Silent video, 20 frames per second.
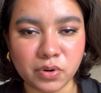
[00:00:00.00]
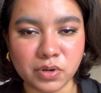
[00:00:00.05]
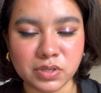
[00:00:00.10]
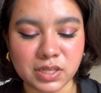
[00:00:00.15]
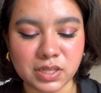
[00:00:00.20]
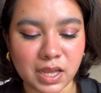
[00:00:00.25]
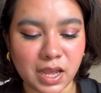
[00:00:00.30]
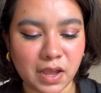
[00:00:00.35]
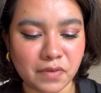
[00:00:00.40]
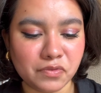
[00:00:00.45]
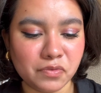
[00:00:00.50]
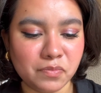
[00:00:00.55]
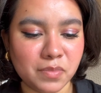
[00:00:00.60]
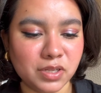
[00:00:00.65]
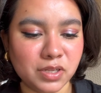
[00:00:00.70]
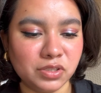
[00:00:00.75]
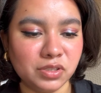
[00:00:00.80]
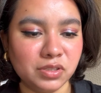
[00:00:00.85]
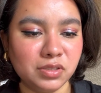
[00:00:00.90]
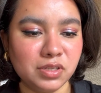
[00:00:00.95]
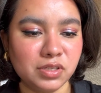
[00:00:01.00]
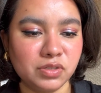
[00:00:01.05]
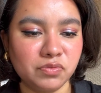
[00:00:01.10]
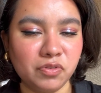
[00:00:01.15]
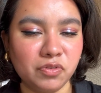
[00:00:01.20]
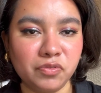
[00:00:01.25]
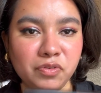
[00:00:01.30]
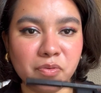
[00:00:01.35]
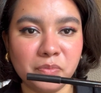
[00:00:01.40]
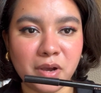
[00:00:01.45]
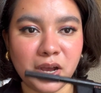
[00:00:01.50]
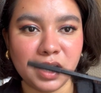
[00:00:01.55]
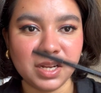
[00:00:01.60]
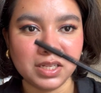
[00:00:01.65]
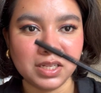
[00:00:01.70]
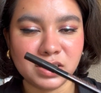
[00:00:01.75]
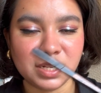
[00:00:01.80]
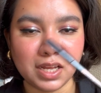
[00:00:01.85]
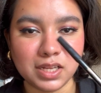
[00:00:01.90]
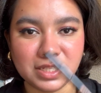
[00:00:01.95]
I have to mention this one from
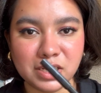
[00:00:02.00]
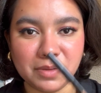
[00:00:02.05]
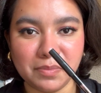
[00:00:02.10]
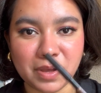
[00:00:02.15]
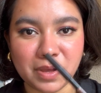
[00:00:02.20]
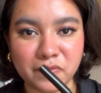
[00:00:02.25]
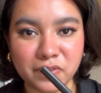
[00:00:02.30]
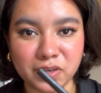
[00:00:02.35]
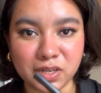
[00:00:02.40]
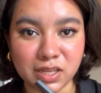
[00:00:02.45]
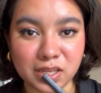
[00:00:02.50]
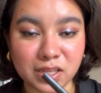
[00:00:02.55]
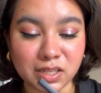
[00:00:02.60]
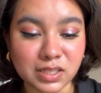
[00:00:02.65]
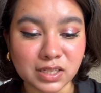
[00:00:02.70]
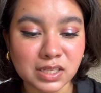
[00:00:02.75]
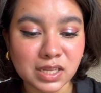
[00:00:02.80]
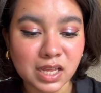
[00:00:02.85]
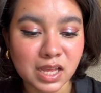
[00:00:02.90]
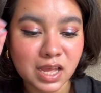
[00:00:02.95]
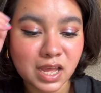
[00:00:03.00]
Anastasia Beverly Hills,